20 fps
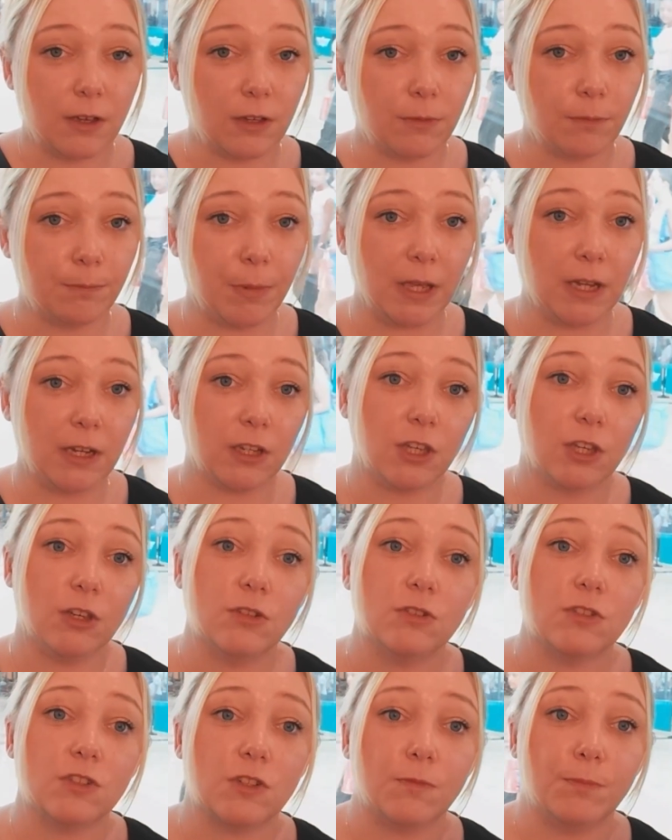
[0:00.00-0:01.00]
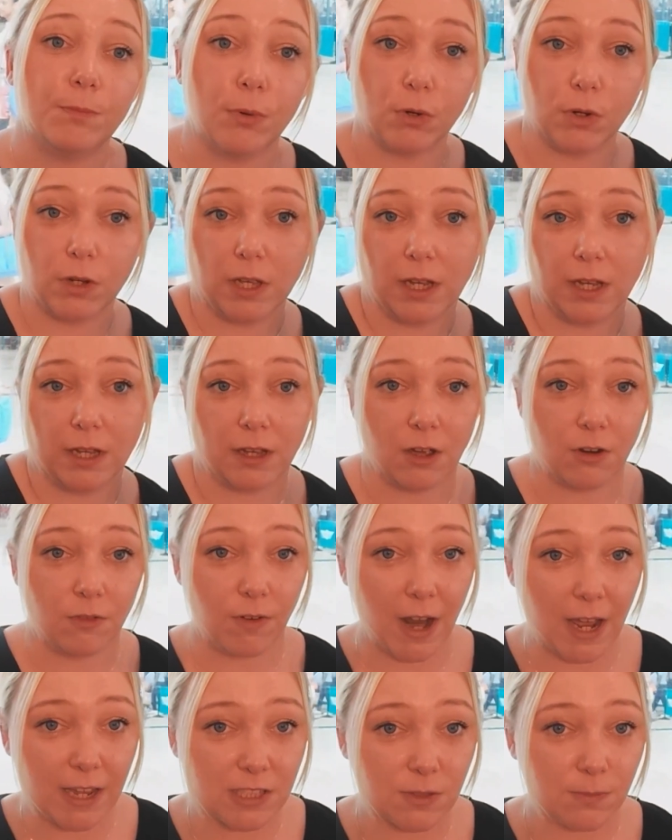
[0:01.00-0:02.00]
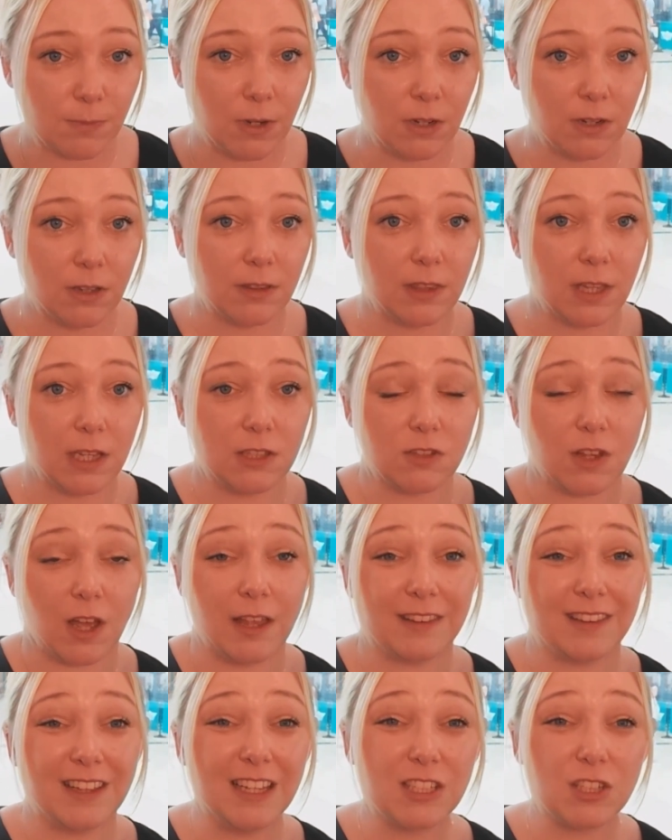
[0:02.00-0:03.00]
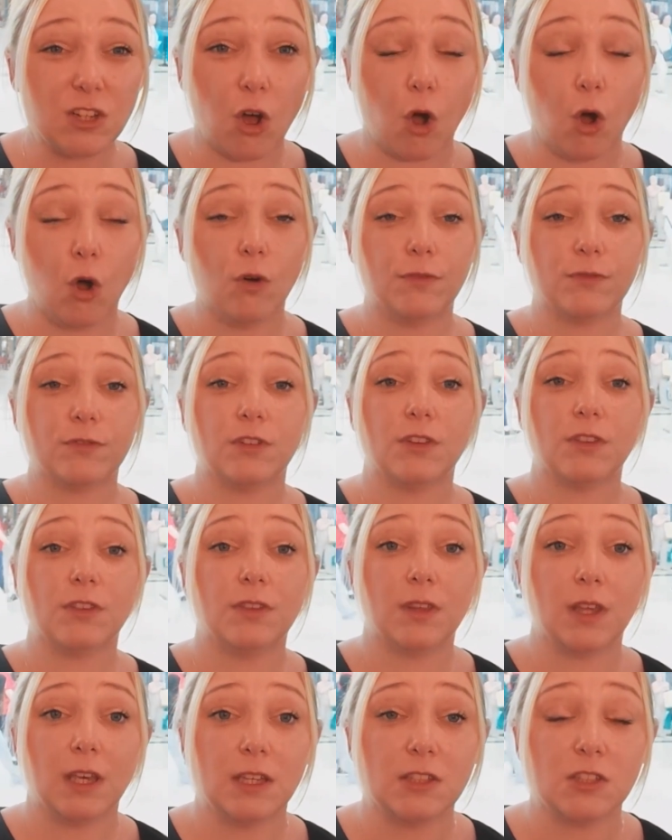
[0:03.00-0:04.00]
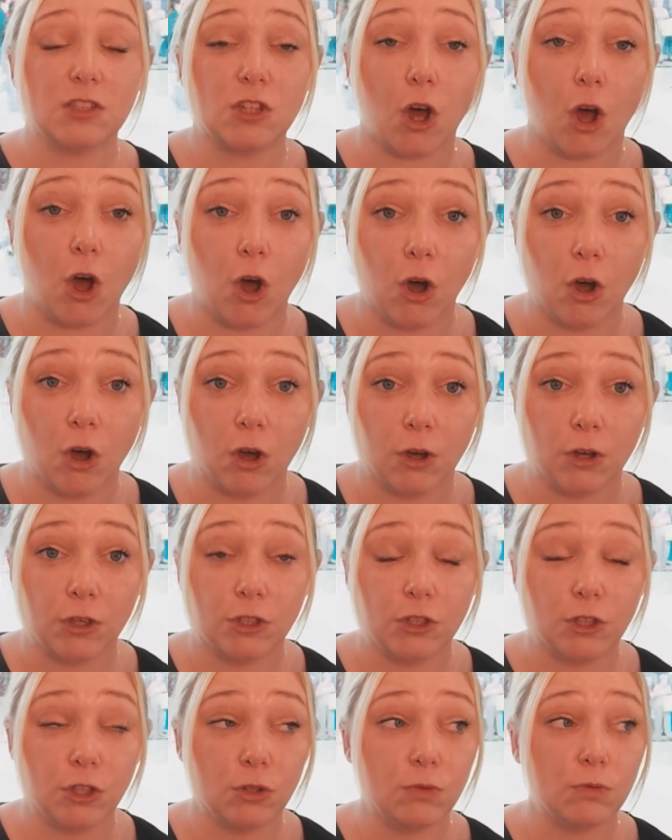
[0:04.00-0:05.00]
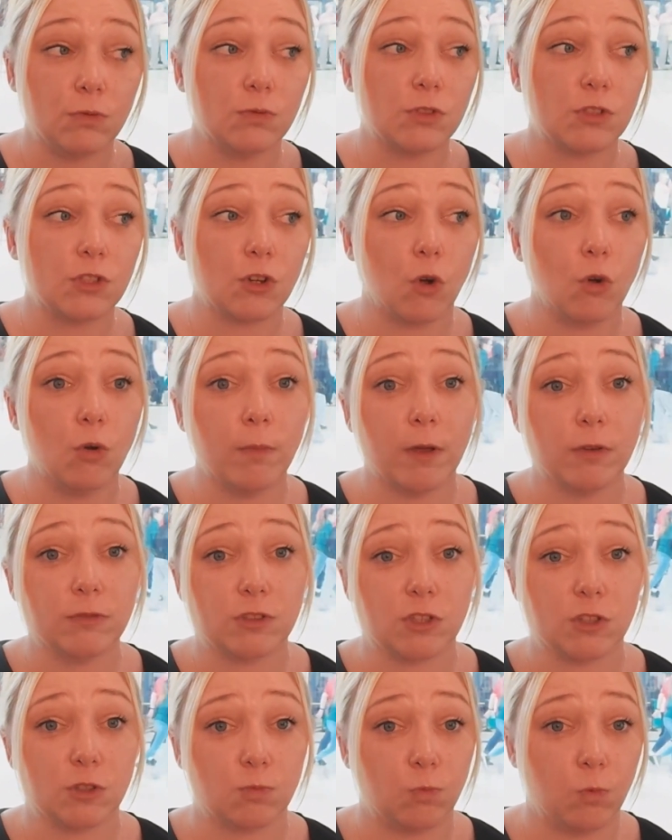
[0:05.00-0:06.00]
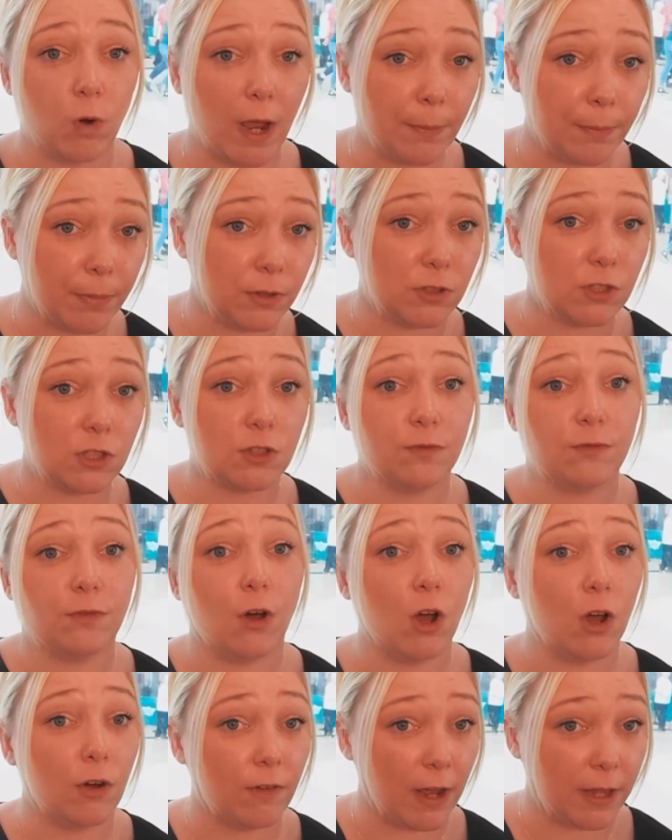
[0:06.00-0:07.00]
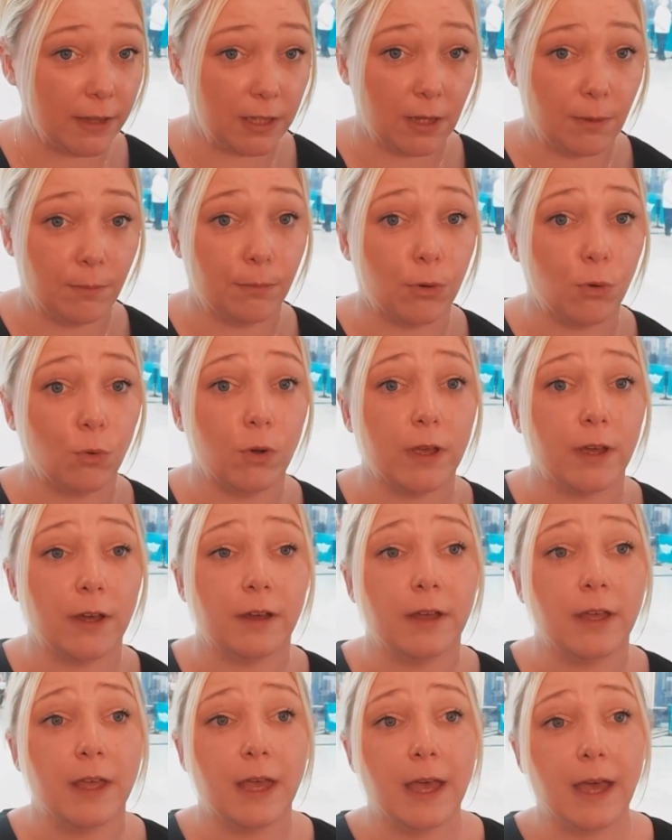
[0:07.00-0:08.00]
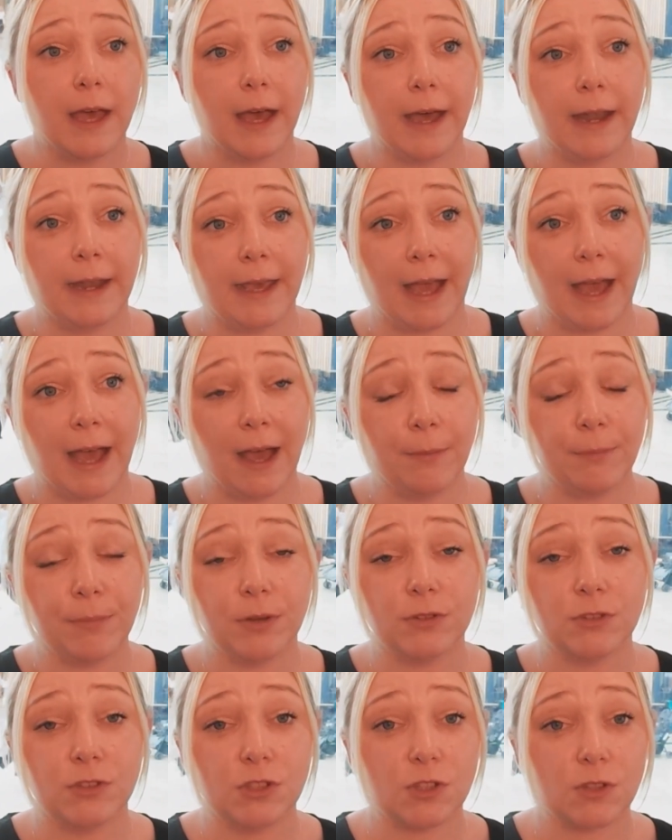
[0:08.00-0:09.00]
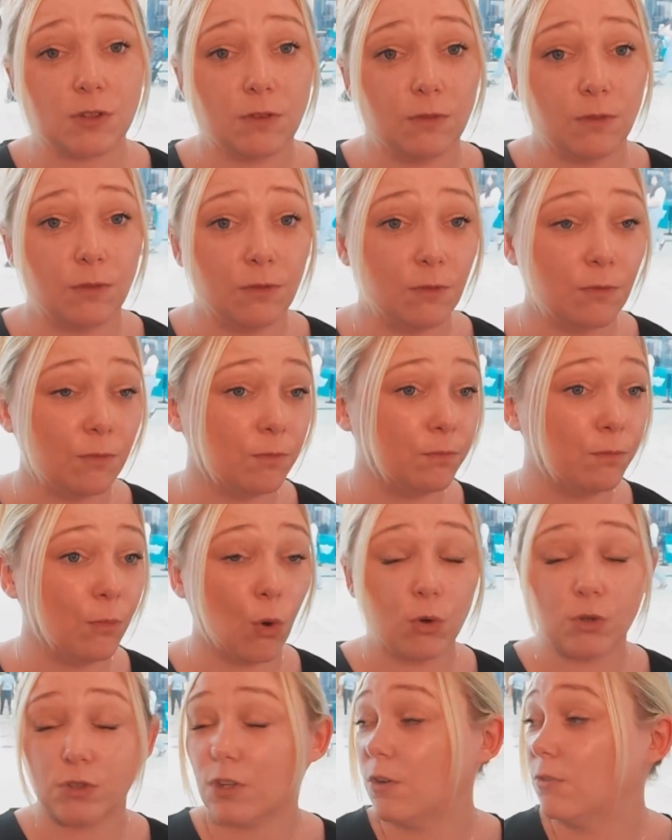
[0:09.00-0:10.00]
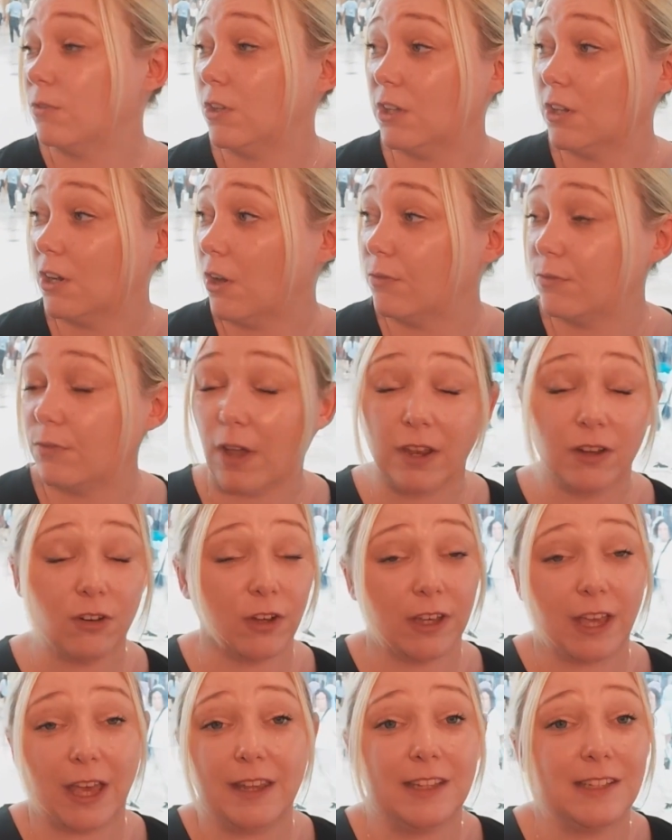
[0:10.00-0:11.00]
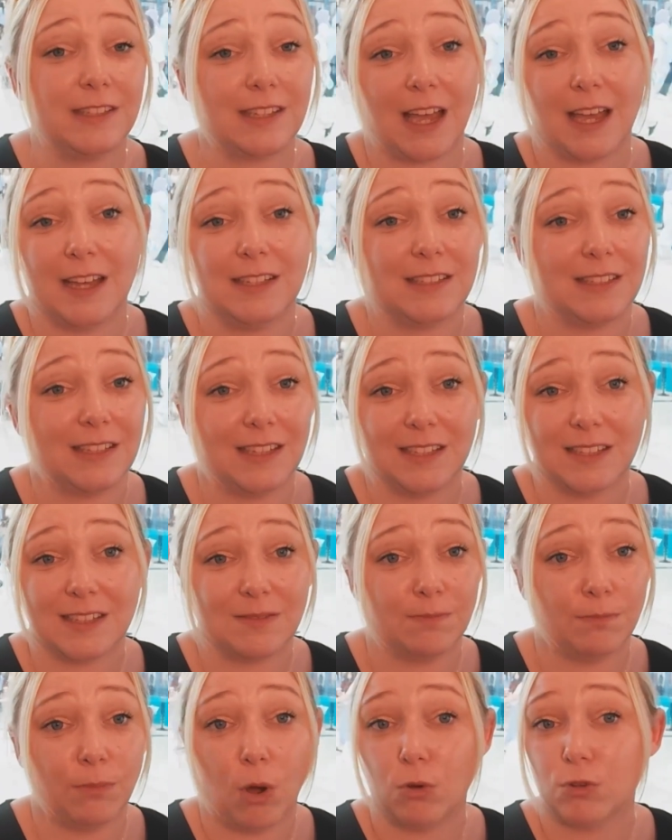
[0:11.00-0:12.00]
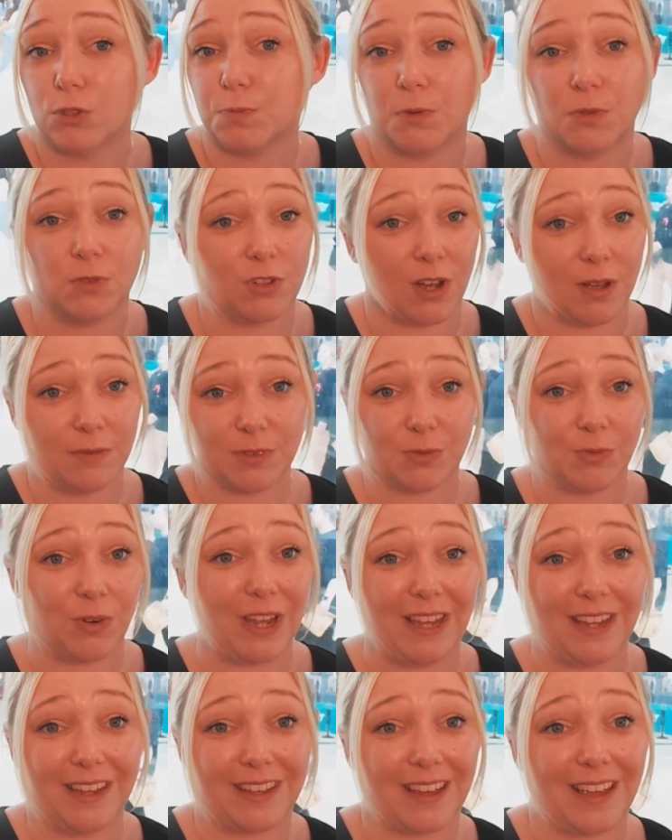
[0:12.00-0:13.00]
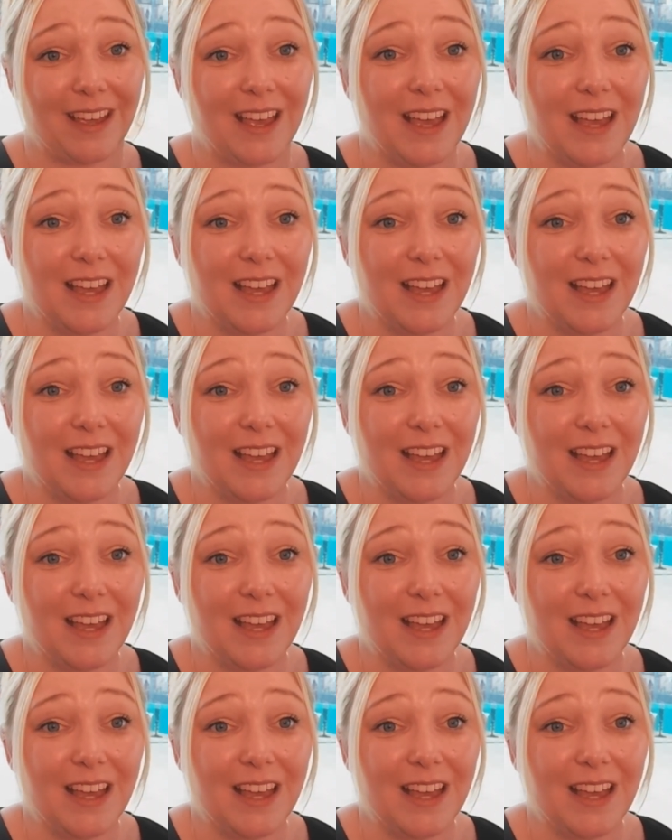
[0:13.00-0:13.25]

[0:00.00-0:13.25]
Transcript: being accused of bullying, harassment and things like that, these are often things that are used almost as weapons to fire at the employer, and it happens more, Fay and I get these cases multiple times a week.